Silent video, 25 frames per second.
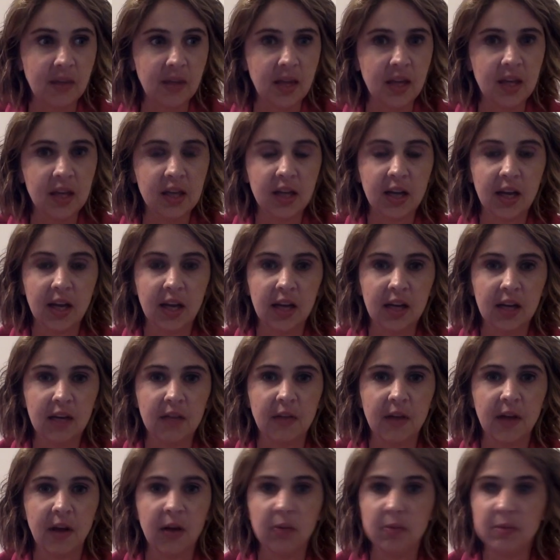it kind of
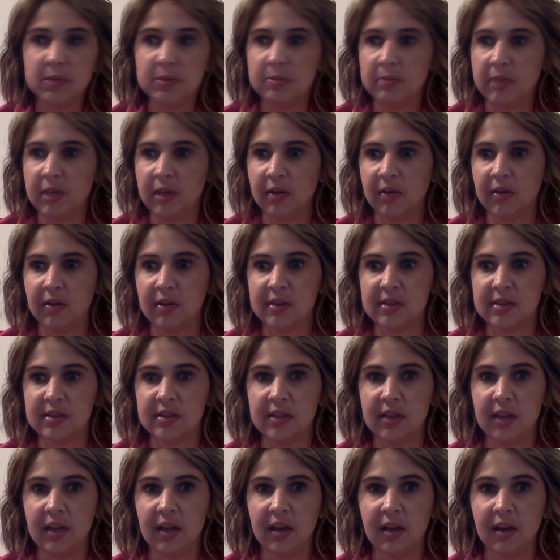helped me
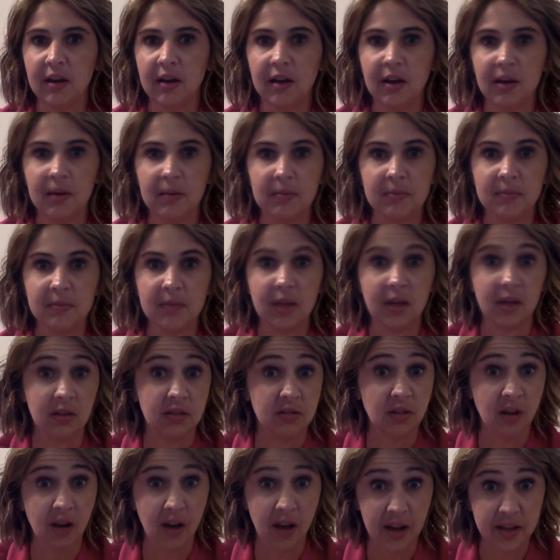honestly um, a
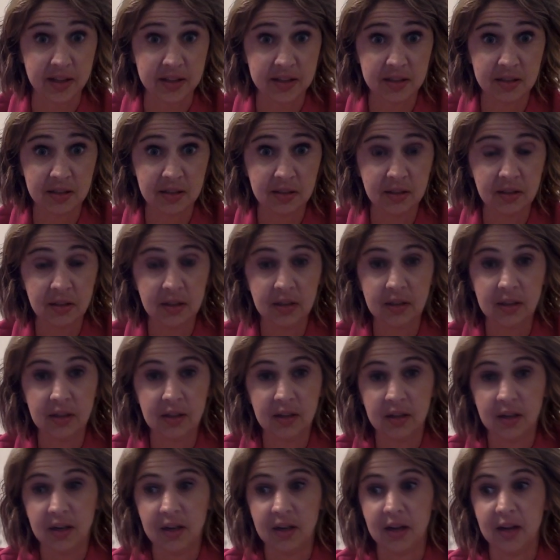lot.
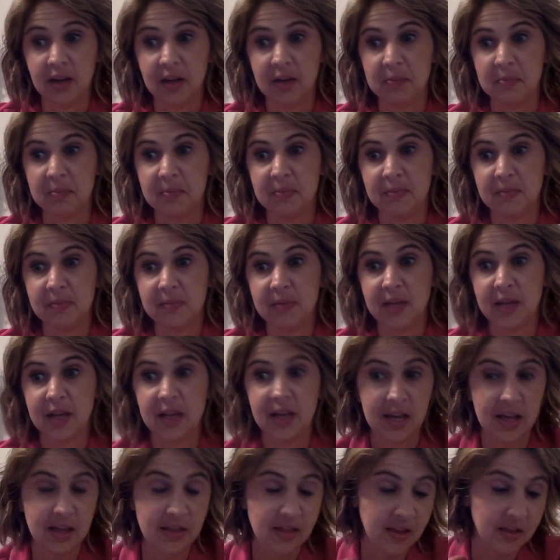Um,
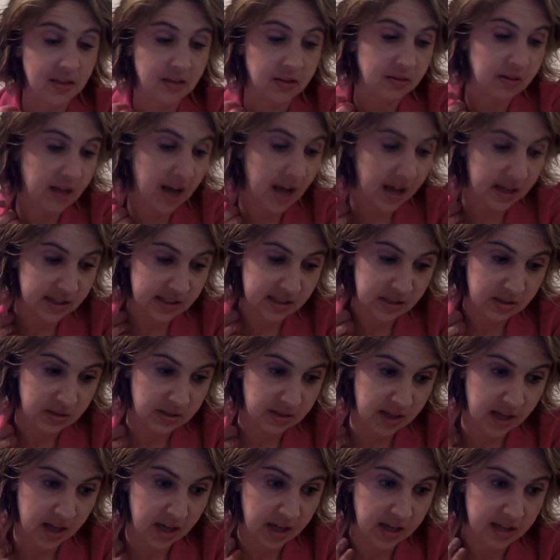and then the last
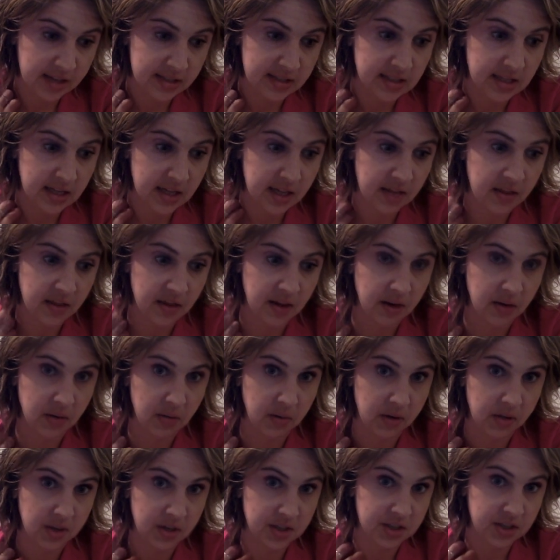thing I did that I
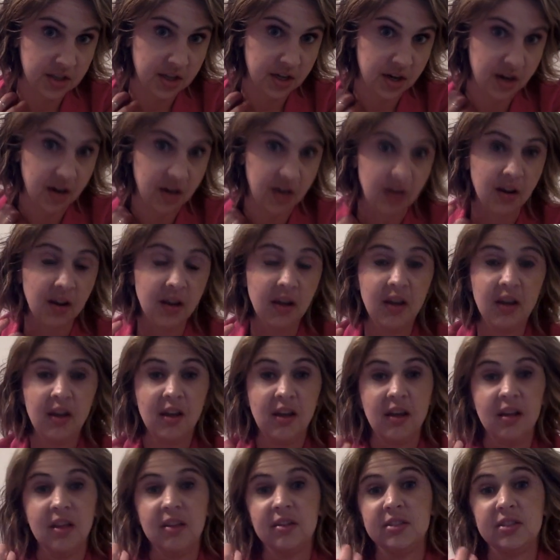want to share
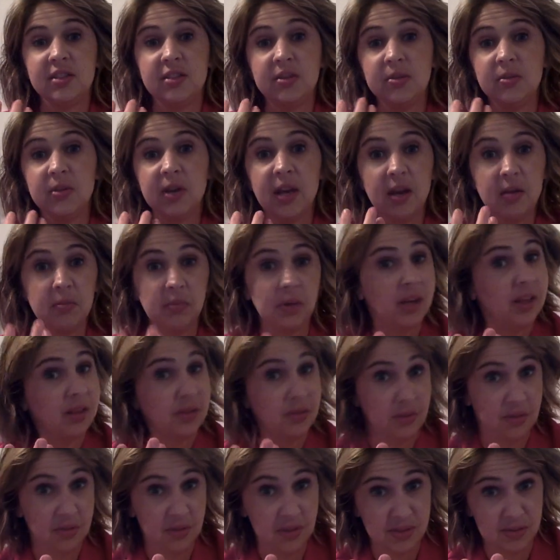to get me
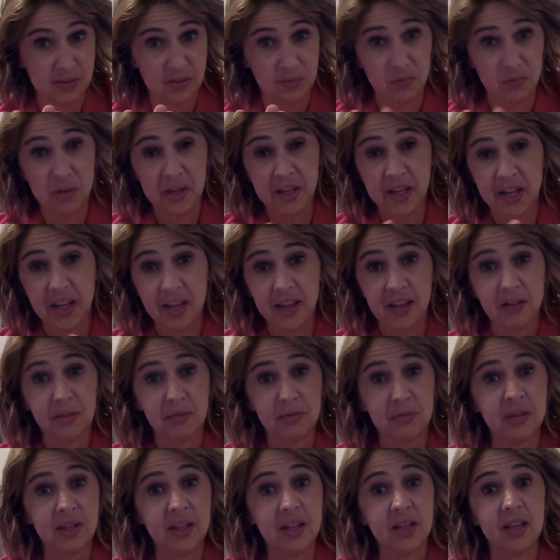through this really,
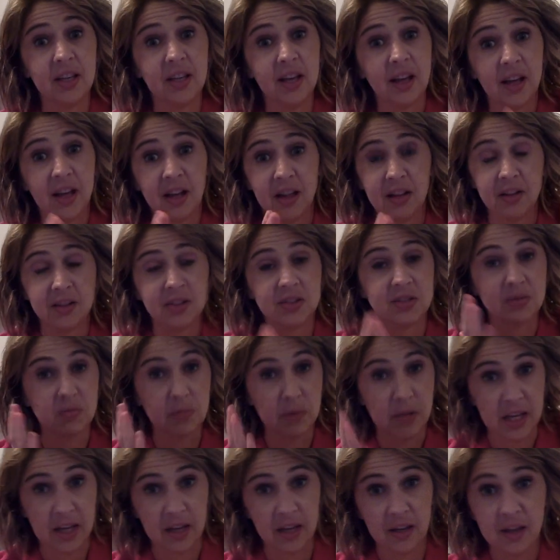really hellish
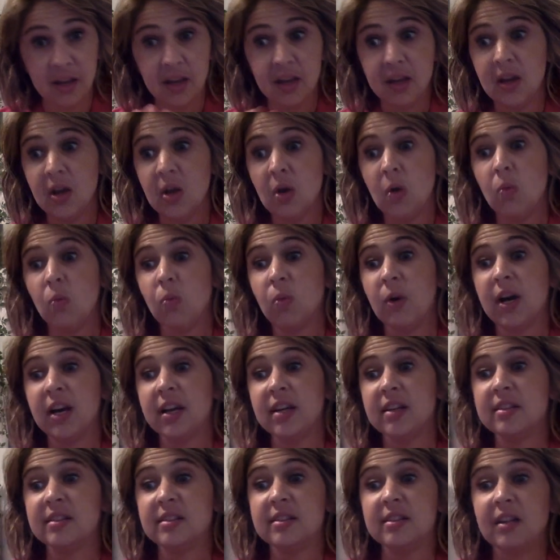week
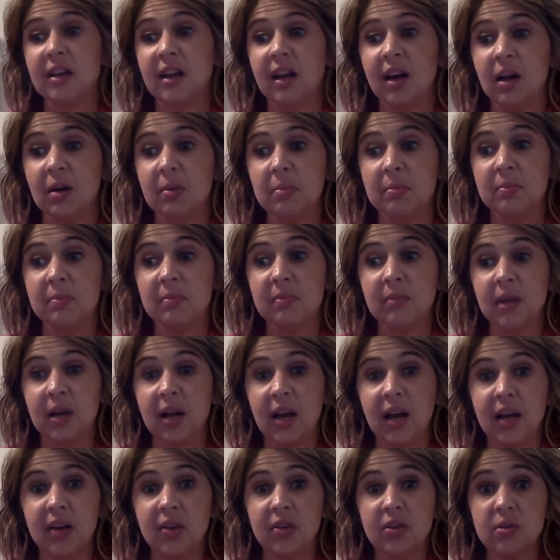was um,
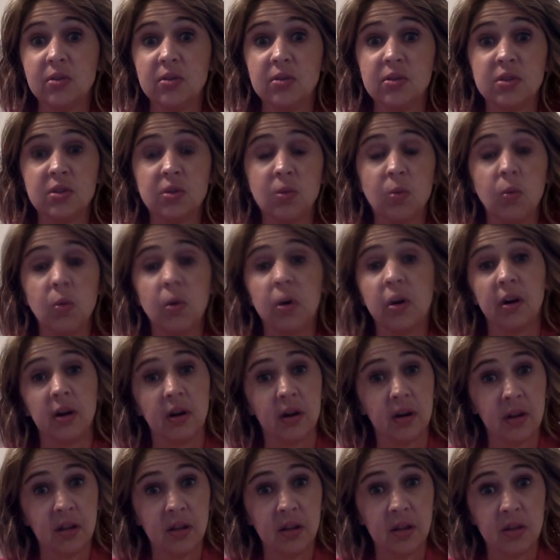I used the
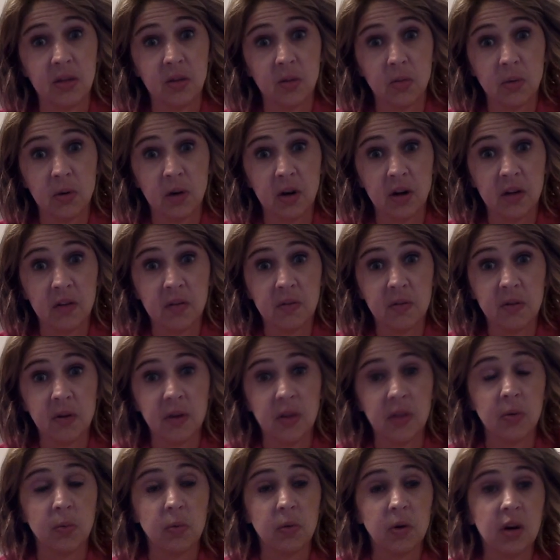word. The word of
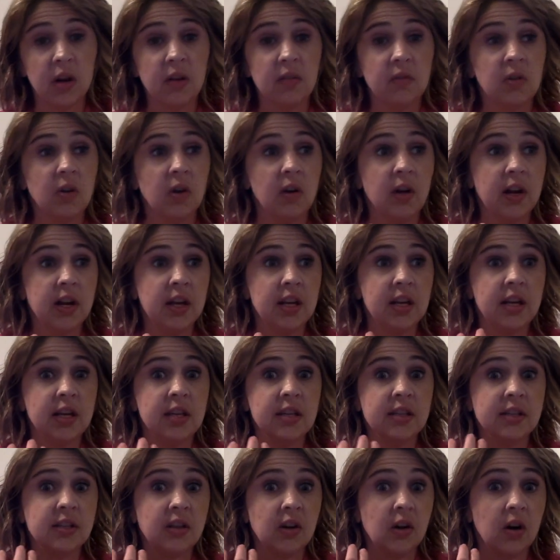the word of God
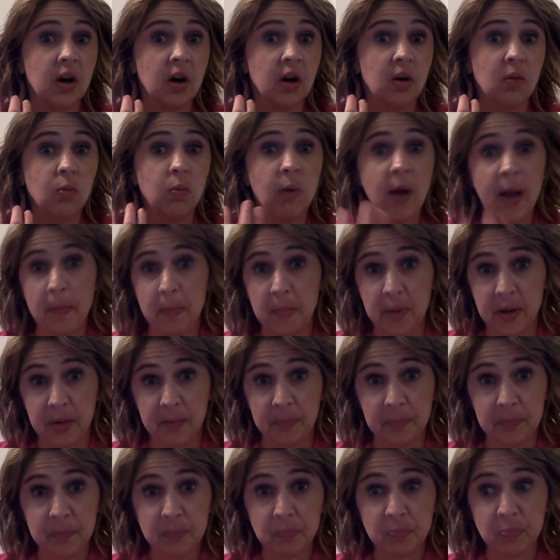is our
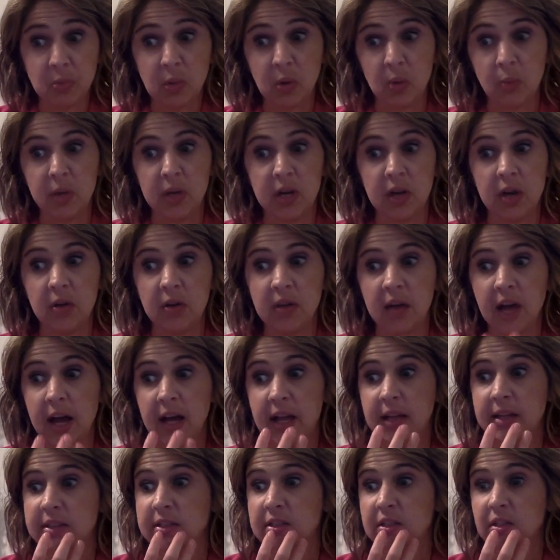weapon. We know
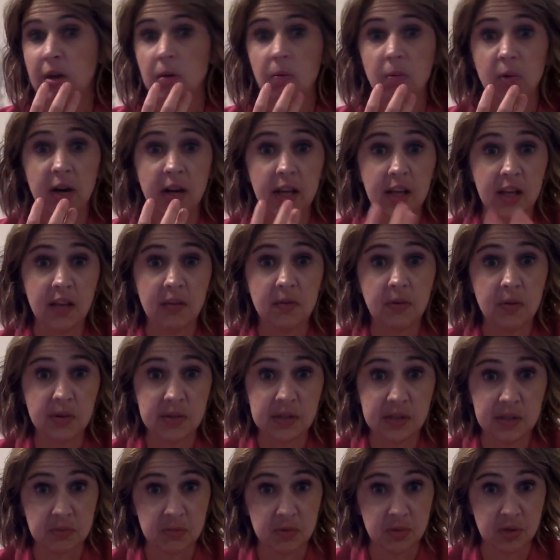that, and so I want to give you
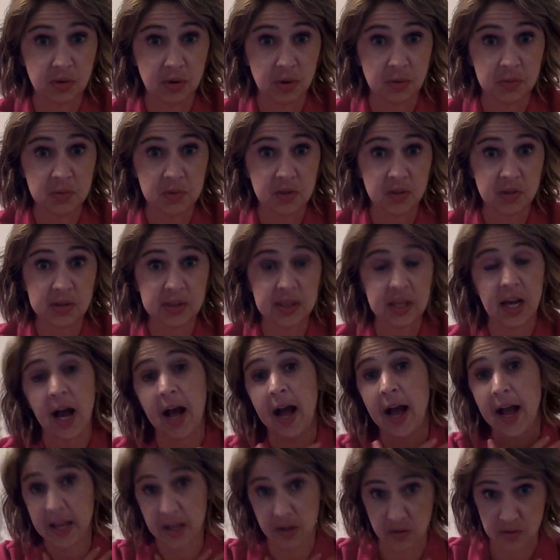some scriptures that
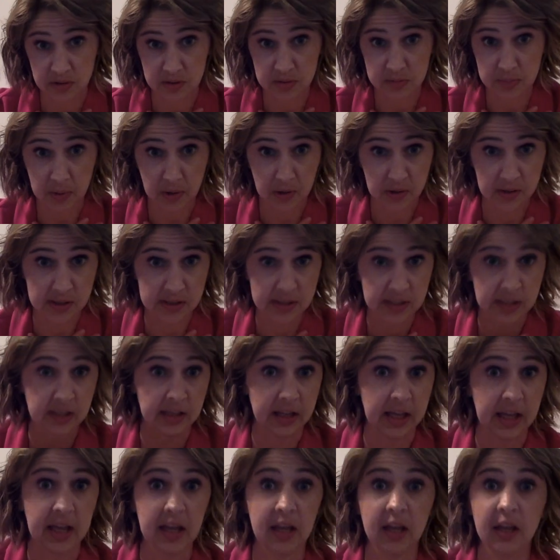I use
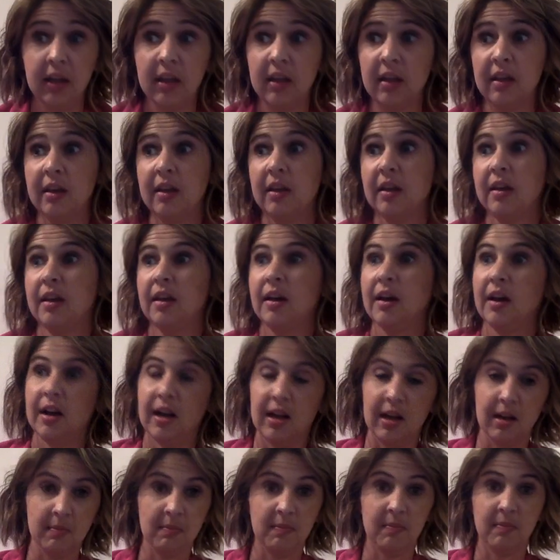personally
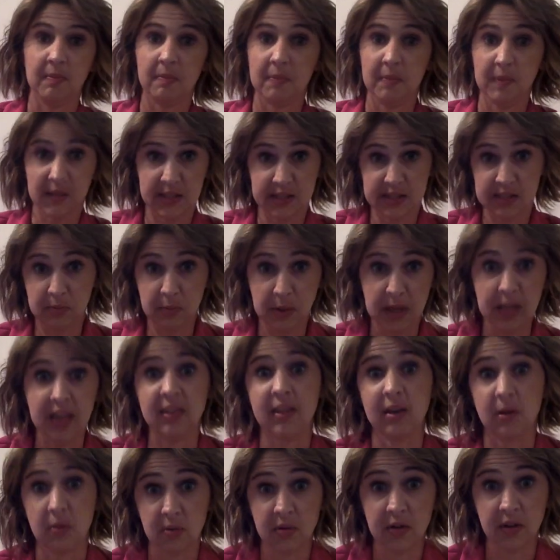um, this week
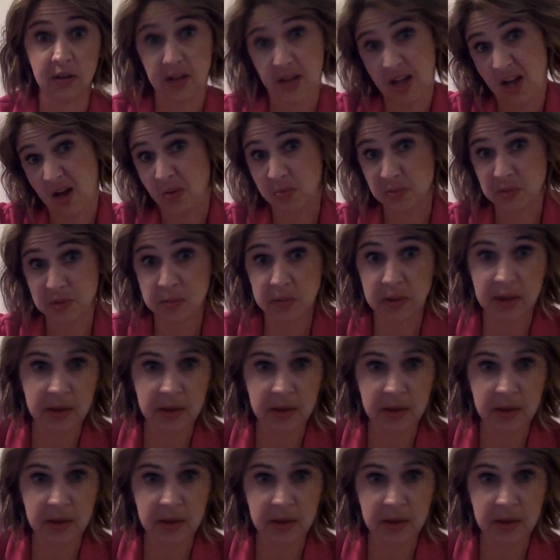that really helped